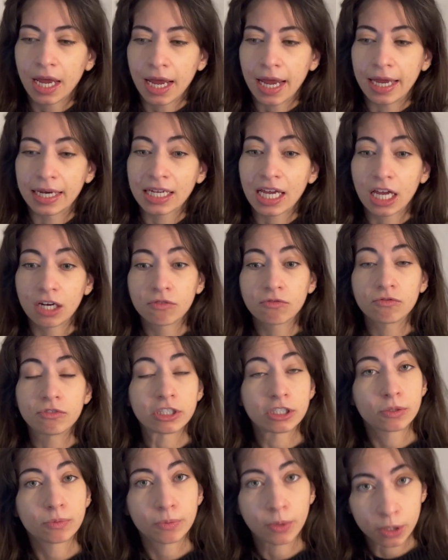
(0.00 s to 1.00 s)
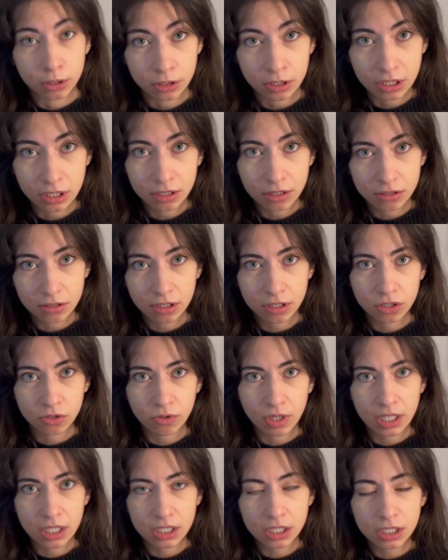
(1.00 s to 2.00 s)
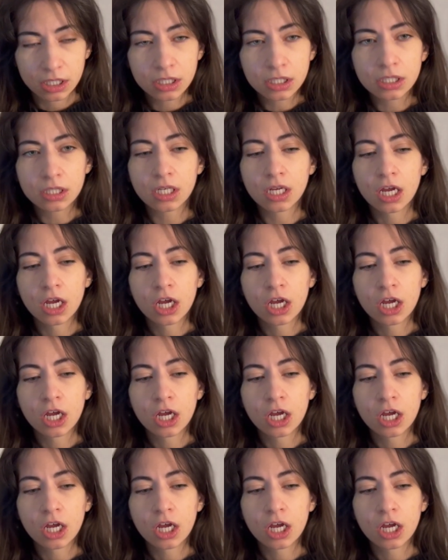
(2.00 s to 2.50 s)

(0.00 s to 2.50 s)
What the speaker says: and kind of responding to situations,